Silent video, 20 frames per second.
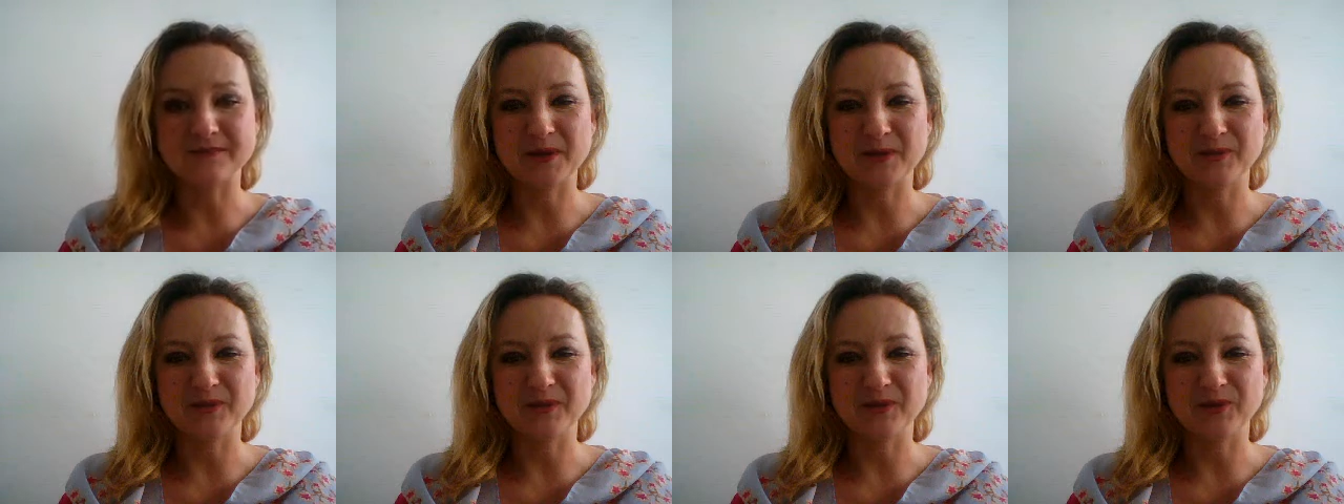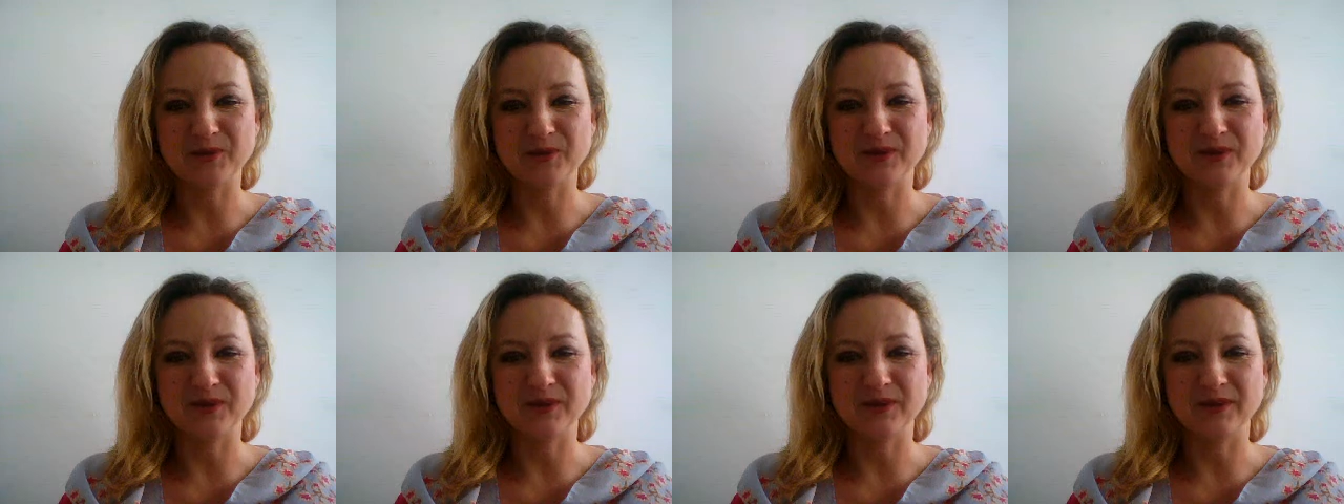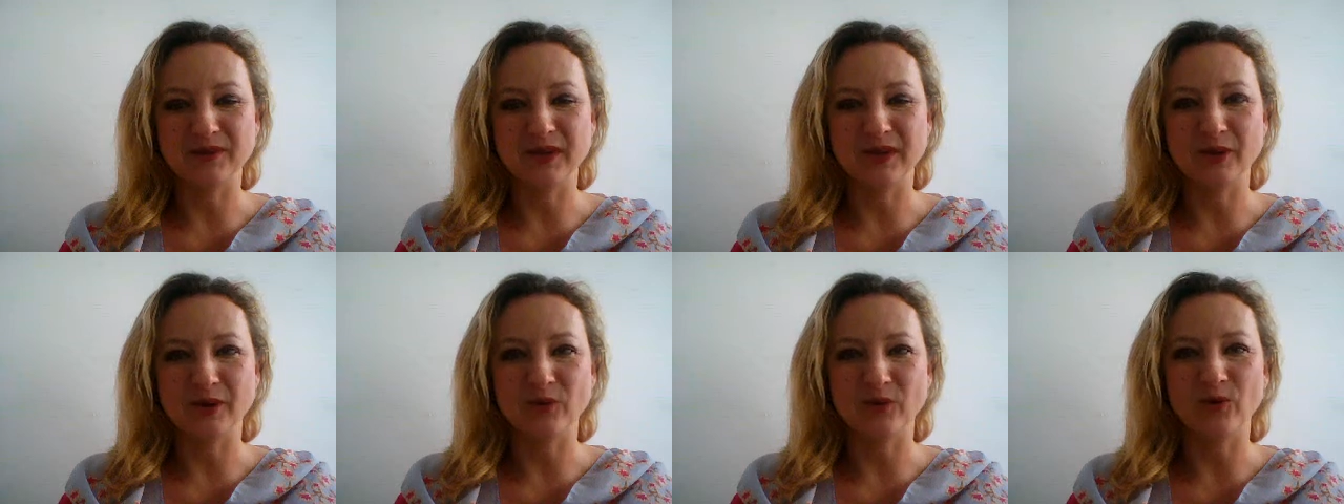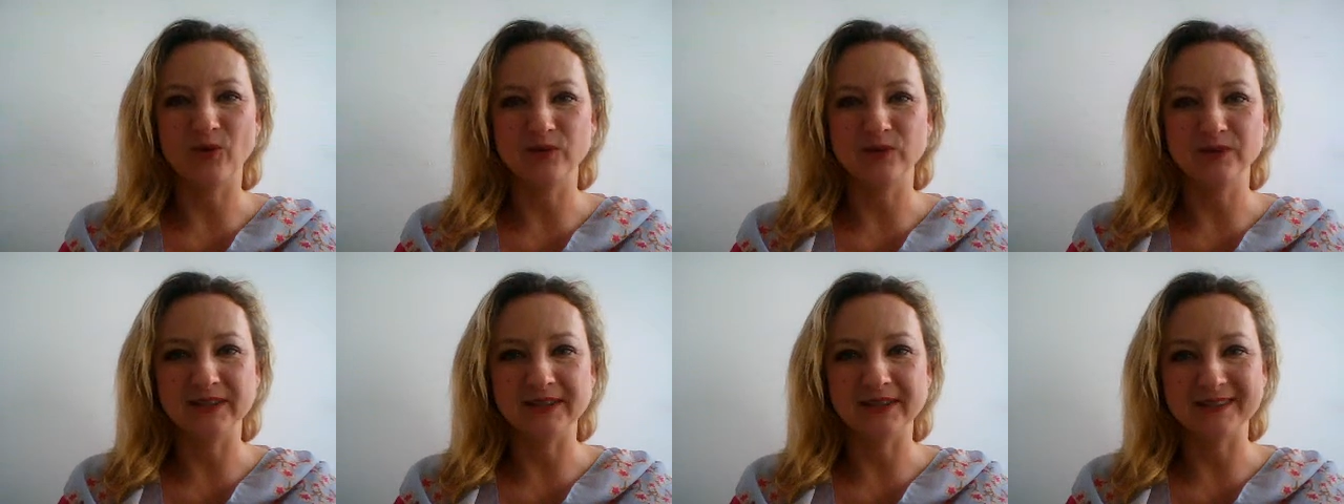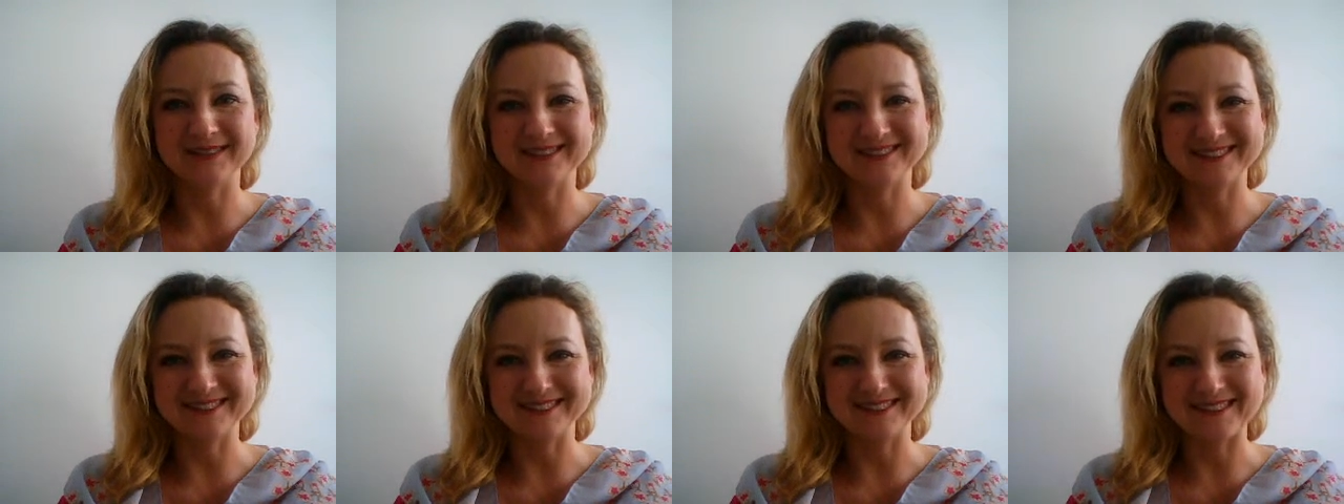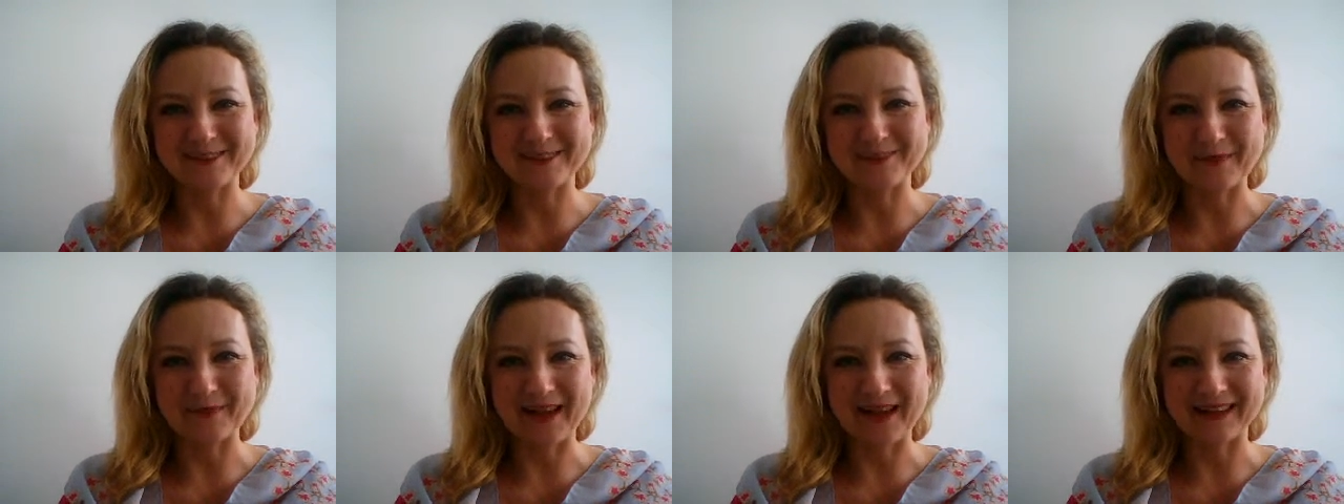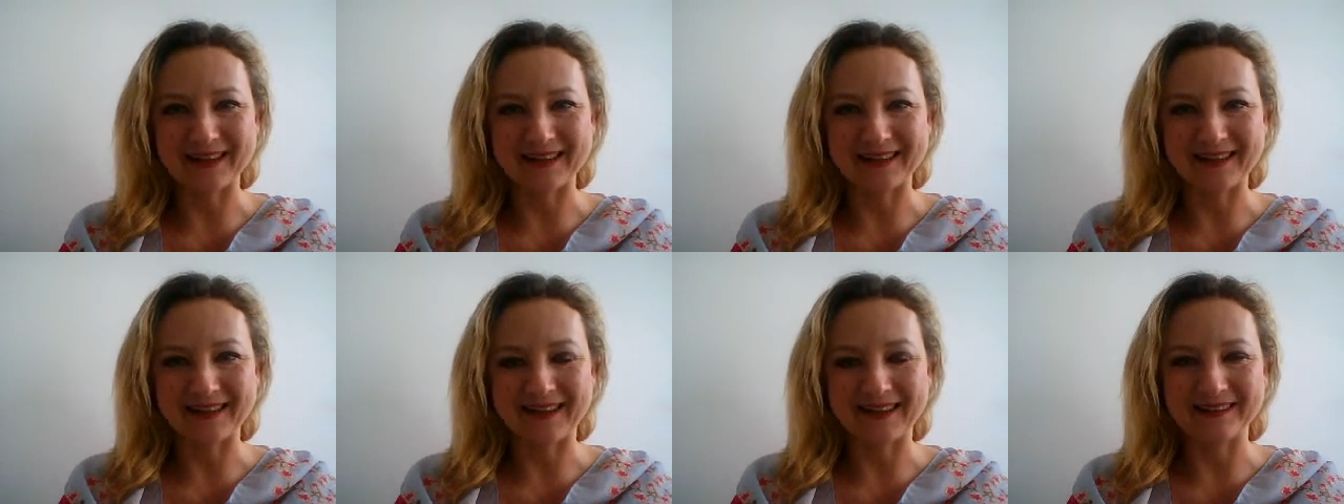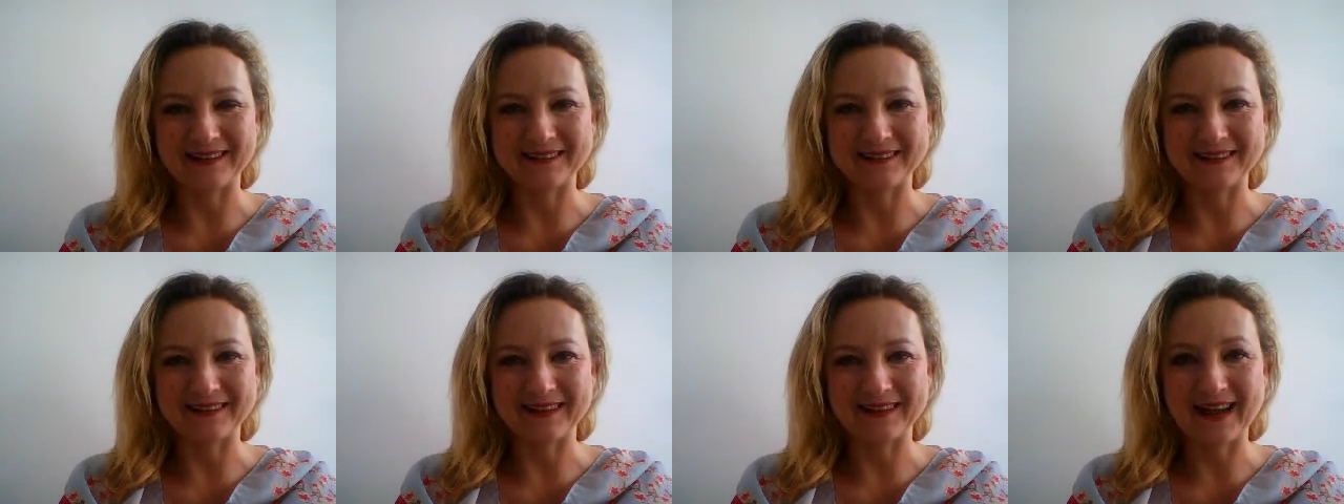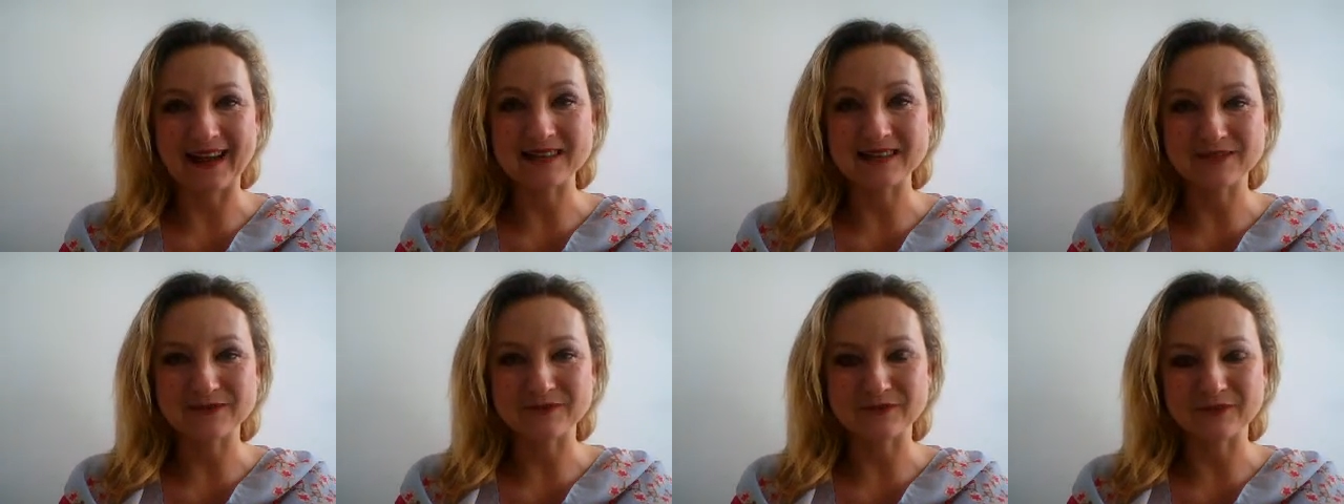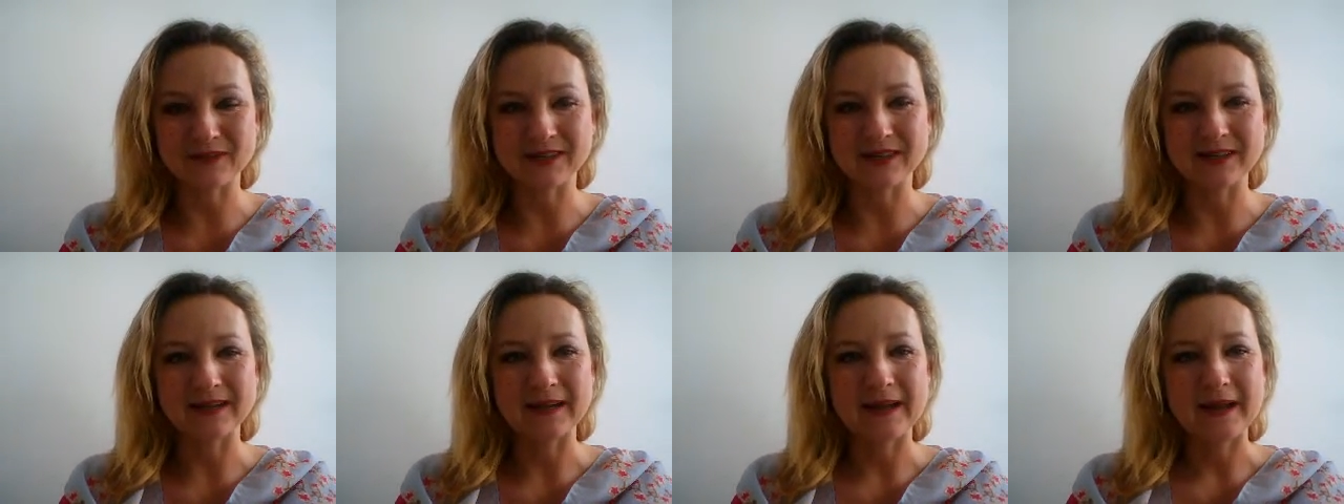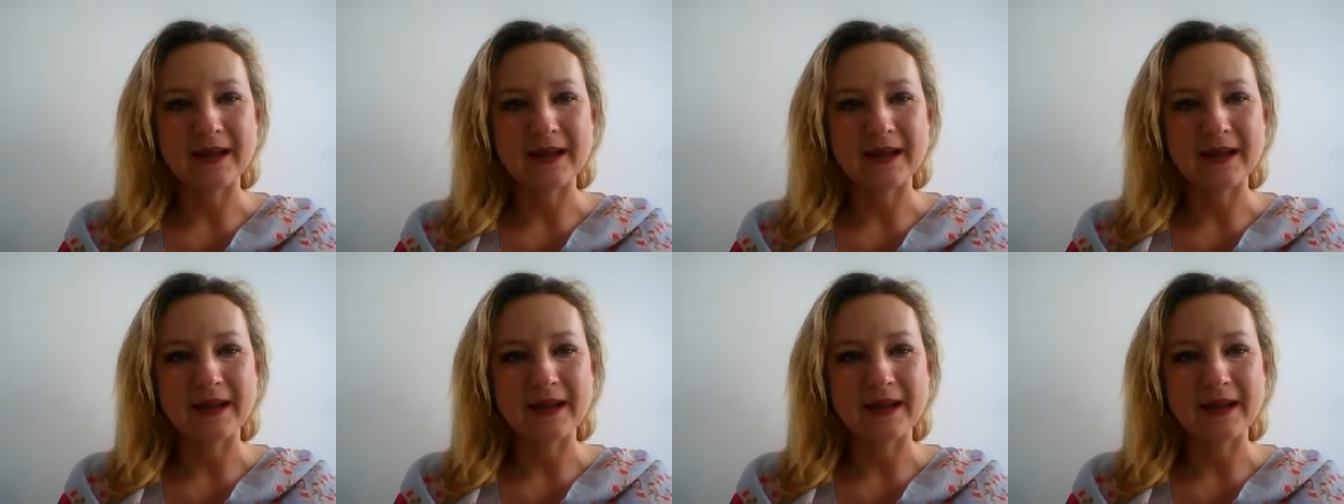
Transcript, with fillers: Maybe you can uh, hold it until they come back and uh, ask for it.